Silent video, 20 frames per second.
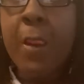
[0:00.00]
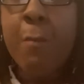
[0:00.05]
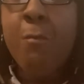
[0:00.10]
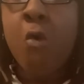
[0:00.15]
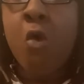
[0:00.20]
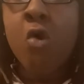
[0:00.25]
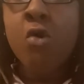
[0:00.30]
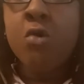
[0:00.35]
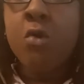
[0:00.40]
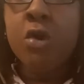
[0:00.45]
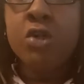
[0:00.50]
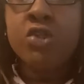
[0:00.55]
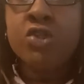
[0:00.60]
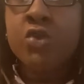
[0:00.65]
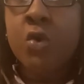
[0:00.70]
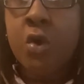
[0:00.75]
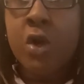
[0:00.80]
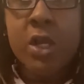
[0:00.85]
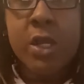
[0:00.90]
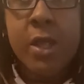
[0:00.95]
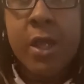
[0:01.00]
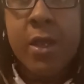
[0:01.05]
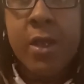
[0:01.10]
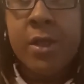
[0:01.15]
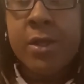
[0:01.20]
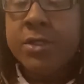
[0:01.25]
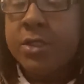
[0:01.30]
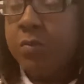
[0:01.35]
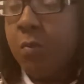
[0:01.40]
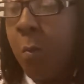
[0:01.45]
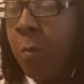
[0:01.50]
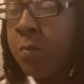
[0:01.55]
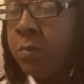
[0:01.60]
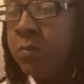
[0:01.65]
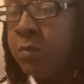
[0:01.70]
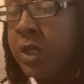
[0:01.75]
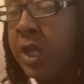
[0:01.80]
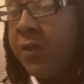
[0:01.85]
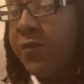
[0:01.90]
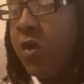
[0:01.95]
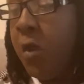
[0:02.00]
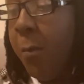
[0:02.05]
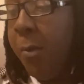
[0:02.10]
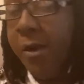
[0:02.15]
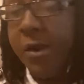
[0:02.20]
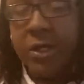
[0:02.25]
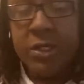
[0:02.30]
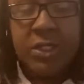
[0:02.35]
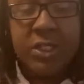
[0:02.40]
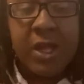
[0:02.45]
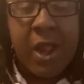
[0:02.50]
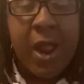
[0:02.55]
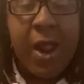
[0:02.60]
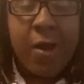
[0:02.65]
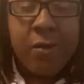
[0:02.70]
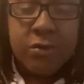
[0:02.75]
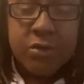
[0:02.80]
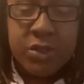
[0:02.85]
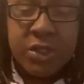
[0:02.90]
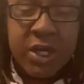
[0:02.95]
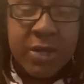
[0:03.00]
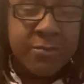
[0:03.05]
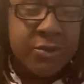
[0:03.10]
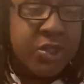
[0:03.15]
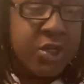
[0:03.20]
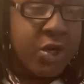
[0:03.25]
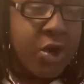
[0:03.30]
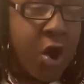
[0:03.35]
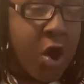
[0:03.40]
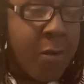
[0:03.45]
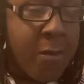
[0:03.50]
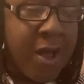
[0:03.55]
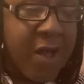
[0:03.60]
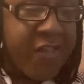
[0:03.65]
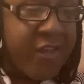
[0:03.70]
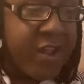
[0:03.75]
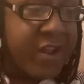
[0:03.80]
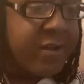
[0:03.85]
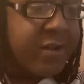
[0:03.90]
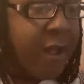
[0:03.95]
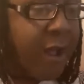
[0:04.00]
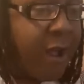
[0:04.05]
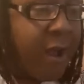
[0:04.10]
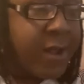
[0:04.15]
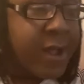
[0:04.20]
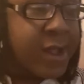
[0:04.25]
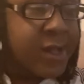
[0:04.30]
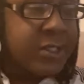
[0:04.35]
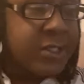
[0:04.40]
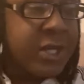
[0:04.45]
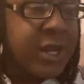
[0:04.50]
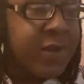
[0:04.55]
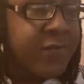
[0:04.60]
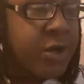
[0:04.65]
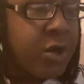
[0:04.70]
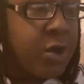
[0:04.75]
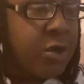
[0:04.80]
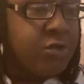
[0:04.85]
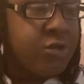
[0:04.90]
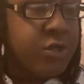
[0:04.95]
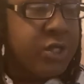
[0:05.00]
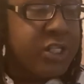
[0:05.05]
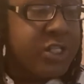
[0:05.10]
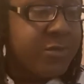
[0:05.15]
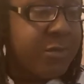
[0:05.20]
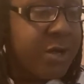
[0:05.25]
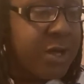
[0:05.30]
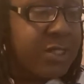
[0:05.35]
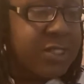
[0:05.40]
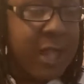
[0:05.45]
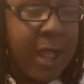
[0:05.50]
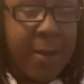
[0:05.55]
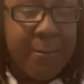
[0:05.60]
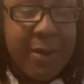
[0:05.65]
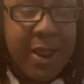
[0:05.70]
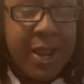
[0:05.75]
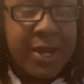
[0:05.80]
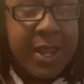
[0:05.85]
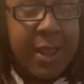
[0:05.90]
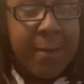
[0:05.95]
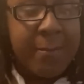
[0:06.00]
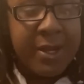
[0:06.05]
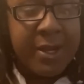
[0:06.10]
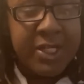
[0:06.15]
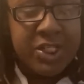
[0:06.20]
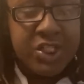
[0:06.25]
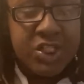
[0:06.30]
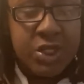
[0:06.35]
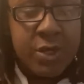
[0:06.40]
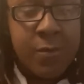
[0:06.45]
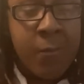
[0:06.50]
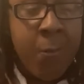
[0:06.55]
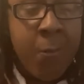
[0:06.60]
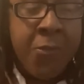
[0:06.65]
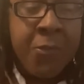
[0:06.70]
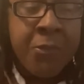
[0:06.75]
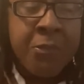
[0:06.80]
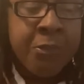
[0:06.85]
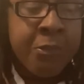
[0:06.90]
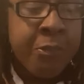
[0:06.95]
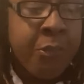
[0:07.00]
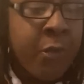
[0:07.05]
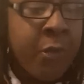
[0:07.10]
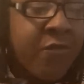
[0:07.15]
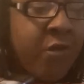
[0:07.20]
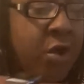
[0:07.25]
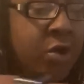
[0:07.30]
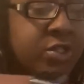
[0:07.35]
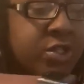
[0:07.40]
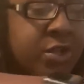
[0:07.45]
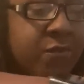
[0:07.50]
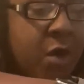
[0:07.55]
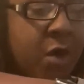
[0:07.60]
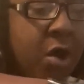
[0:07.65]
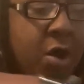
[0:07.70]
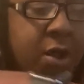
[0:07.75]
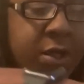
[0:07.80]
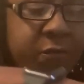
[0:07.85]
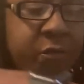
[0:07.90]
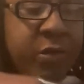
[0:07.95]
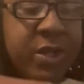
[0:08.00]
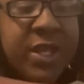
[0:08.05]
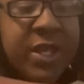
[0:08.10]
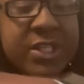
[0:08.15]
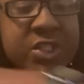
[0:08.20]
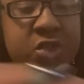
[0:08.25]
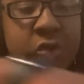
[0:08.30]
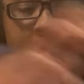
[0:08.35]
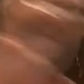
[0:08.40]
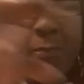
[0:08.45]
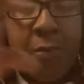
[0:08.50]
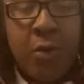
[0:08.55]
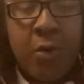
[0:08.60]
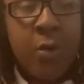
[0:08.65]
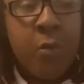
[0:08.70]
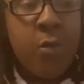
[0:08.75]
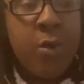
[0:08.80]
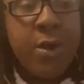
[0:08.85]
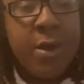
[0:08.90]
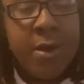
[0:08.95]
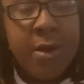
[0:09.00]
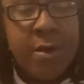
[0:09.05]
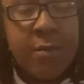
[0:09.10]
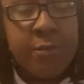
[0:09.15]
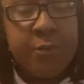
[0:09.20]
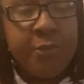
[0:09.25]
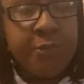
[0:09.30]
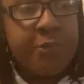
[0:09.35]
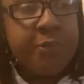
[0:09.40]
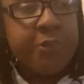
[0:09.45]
more of our story is, if you put a nigga out and you kick him to the curb, I thank God I didn't have to go through this because I'm not that patient. First of all, if we get to a point where